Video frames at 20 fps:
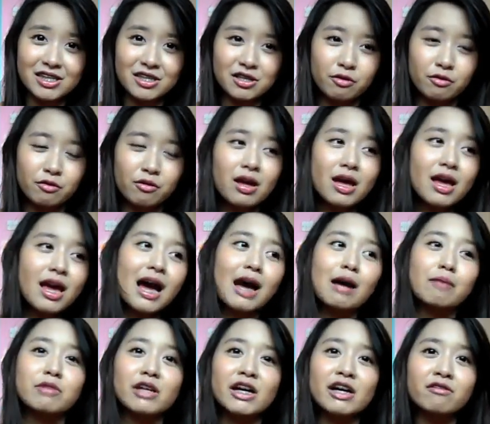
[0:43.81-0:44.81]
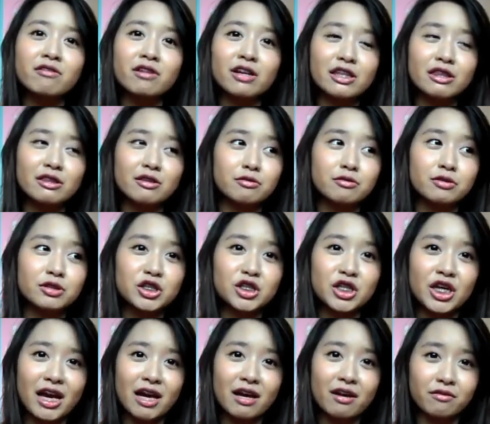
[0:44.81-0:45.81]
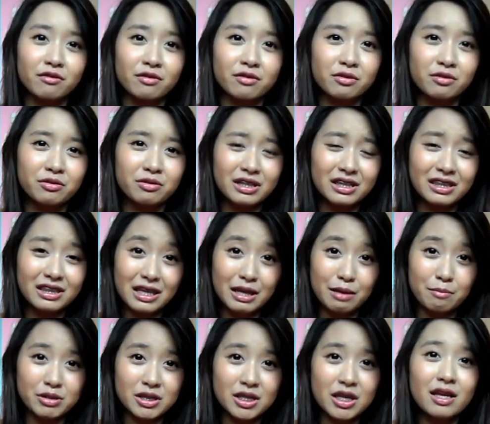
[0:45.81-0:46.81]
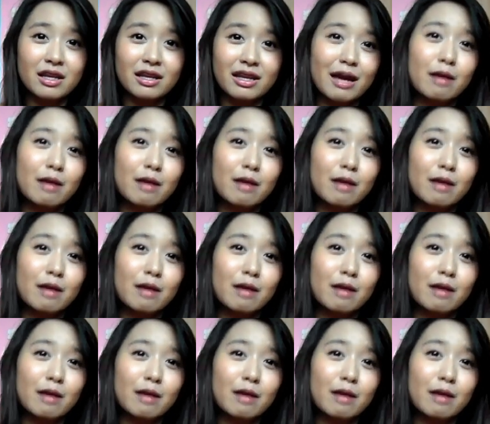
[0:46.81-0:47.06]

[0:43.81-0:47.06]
so I'm now going to share with you the tips